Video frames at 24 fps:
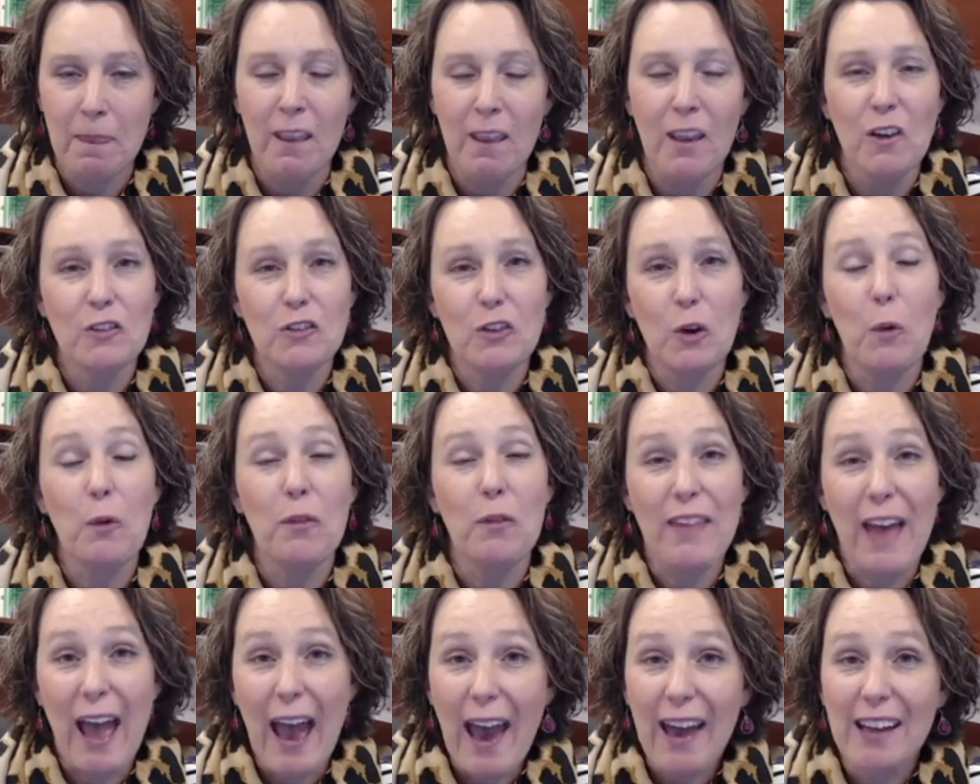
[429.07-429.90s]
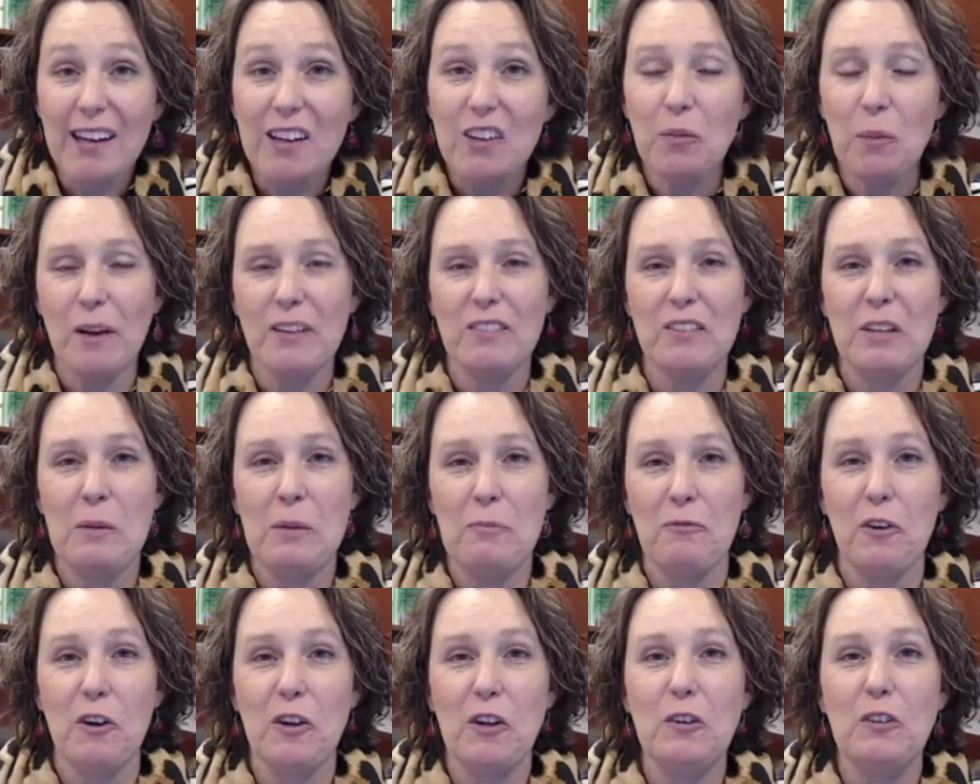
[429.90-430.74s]
So that is my tip
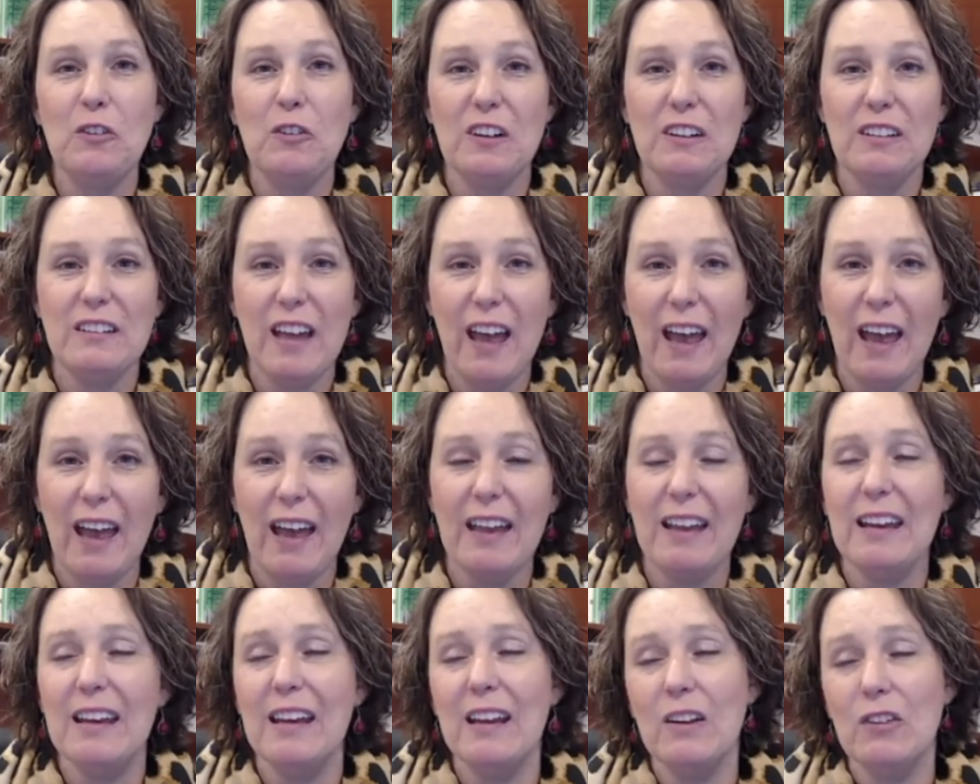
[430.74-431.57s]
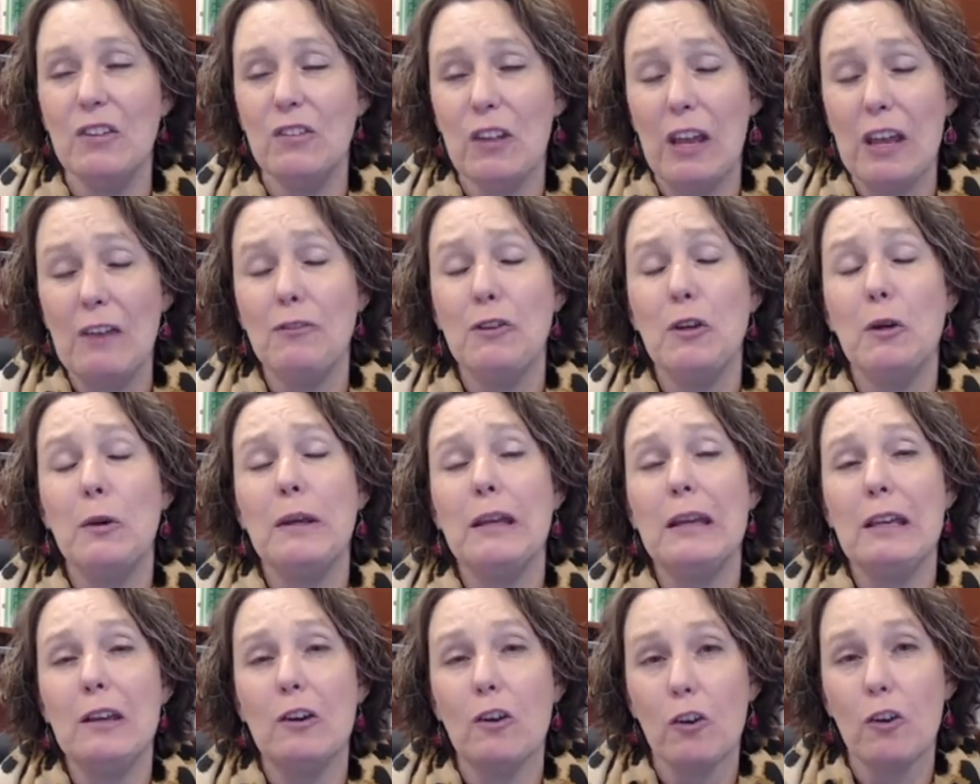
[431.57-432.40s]
for you today is if you
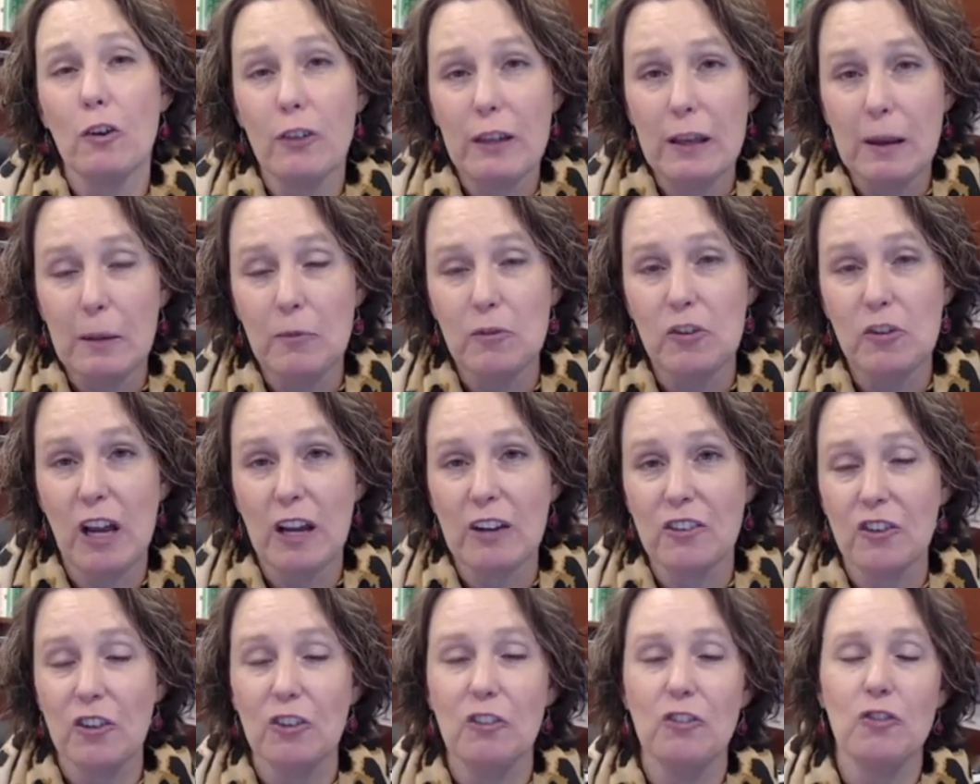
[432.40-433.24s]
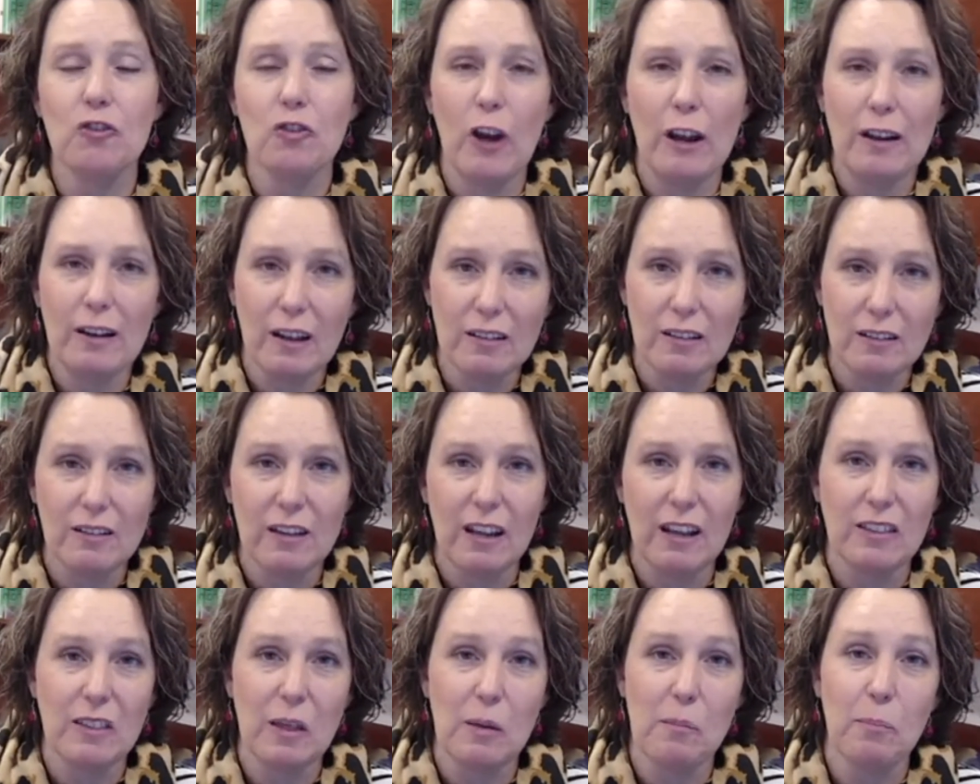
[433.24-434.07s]
hear the objections, try not to
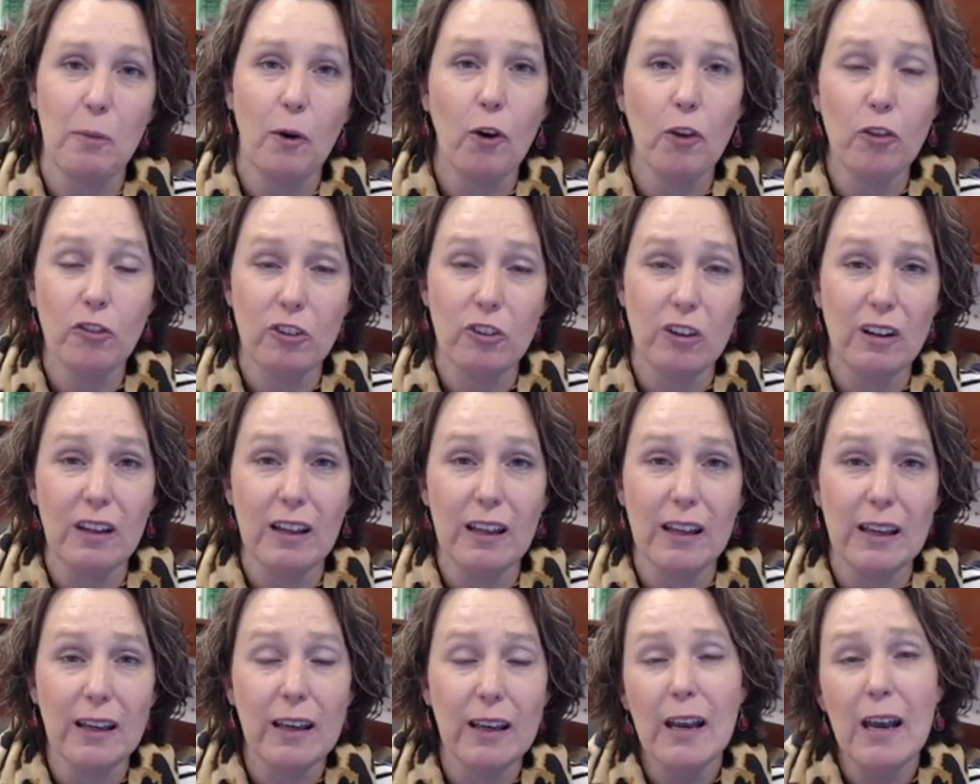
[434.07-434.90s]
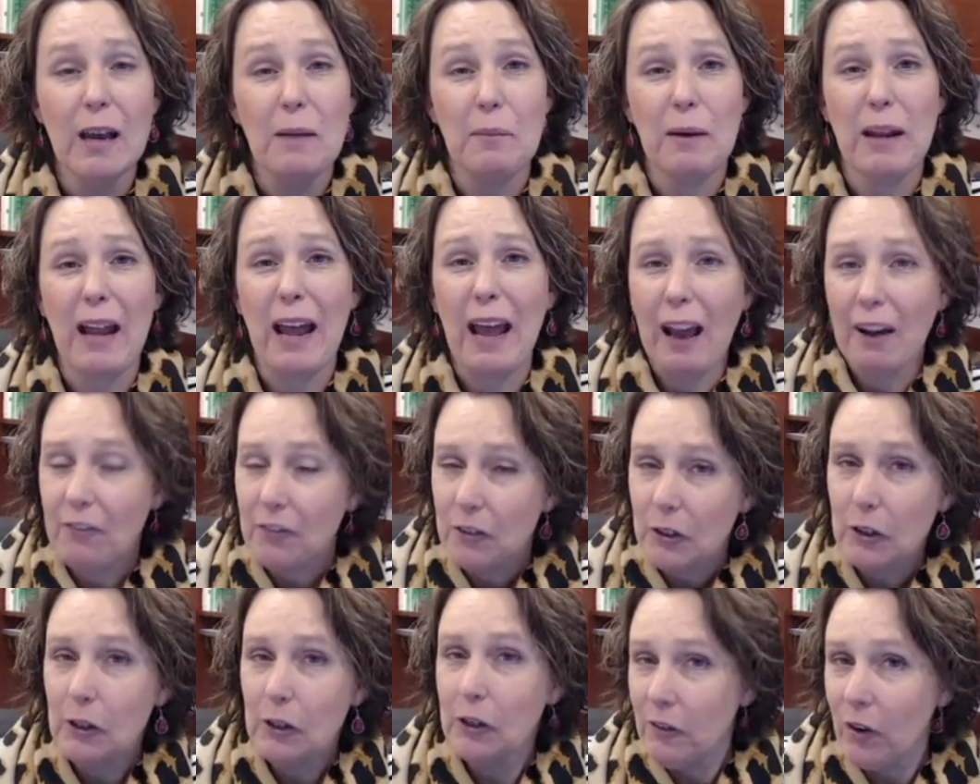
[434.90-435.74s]
take them personally, but after
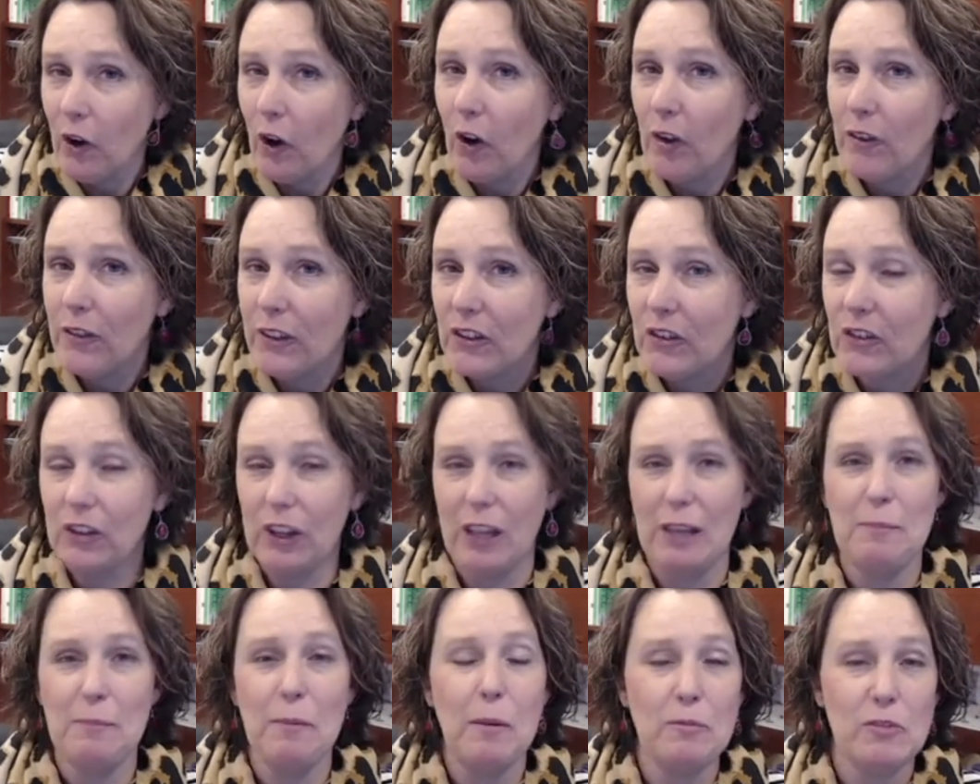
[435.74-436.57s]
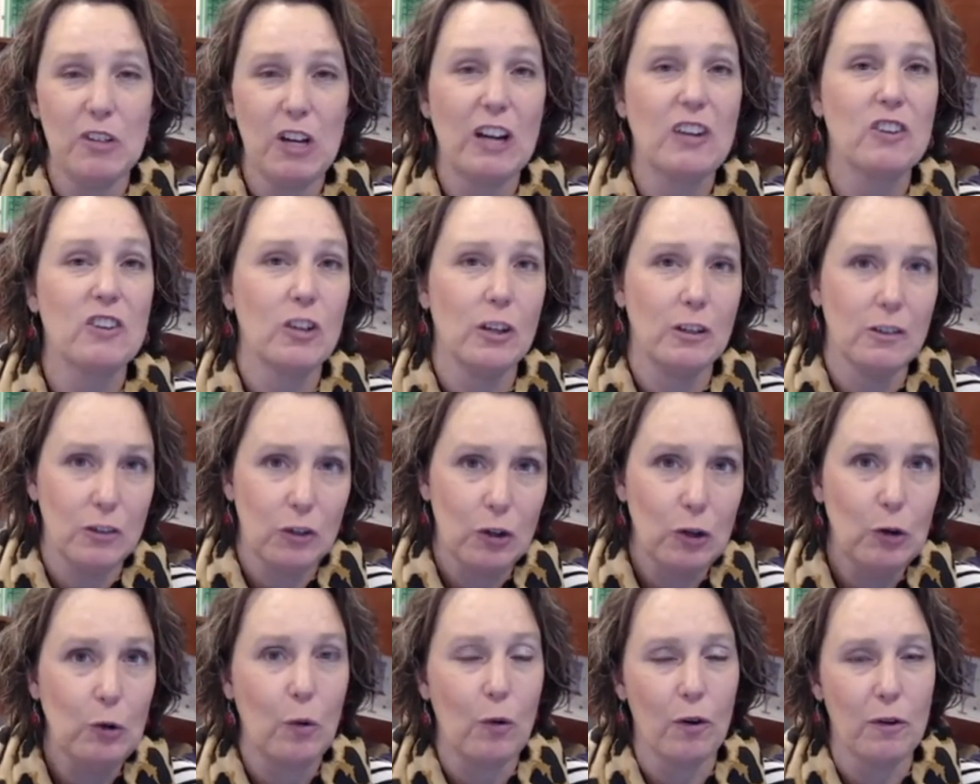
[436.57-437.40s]
you've heard the same objection
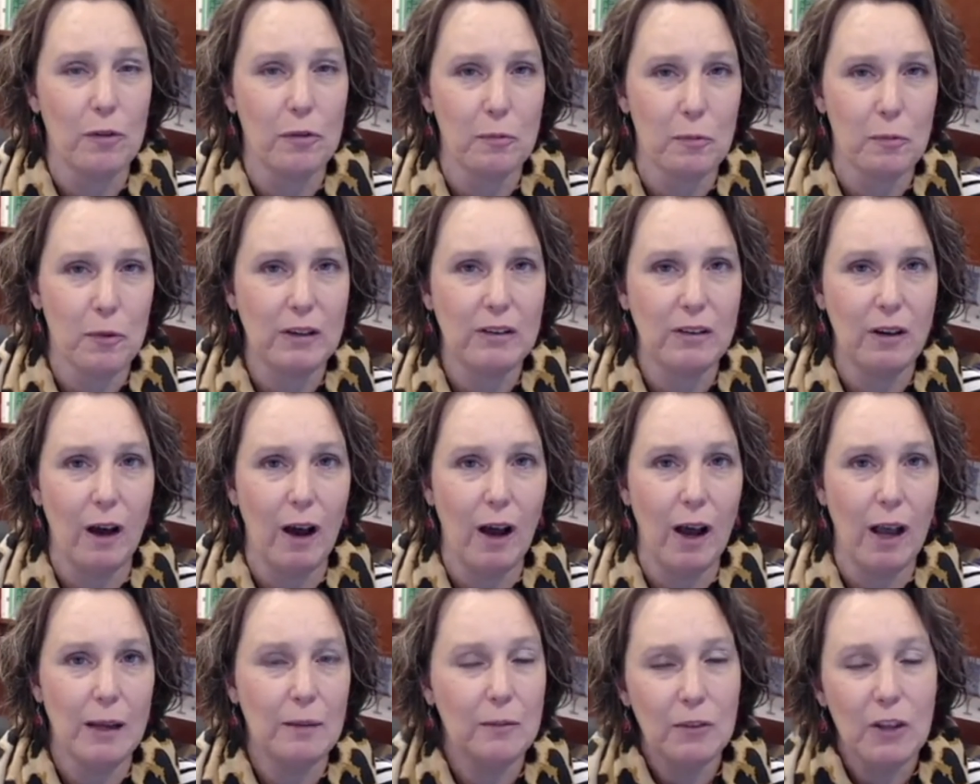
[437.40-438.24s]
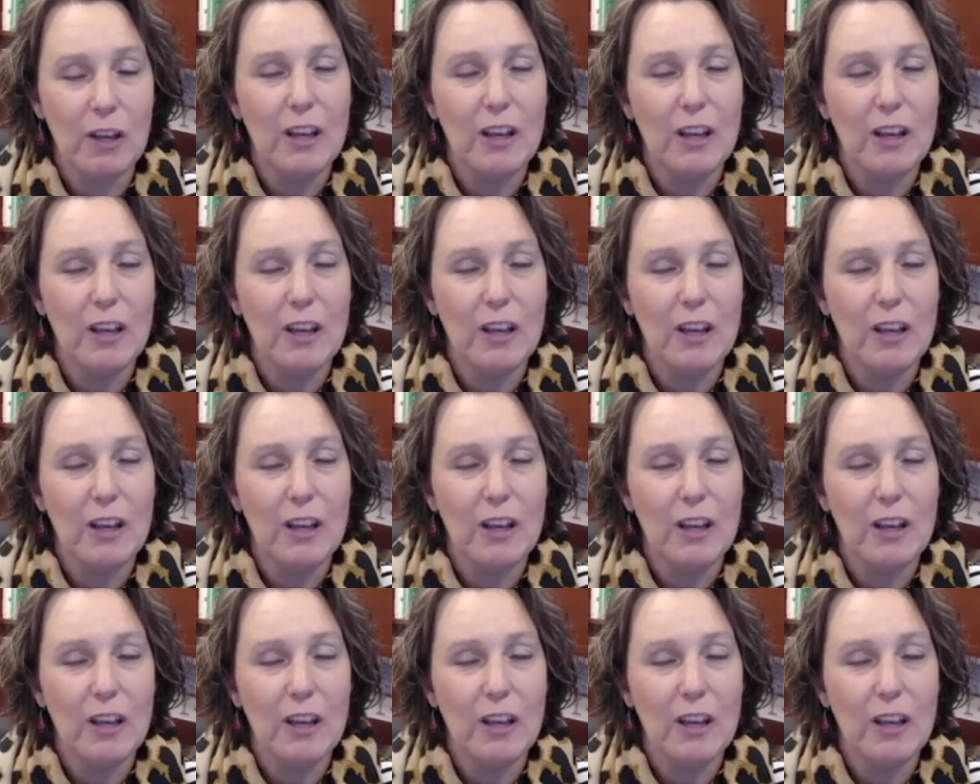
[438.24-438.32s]
two or three times,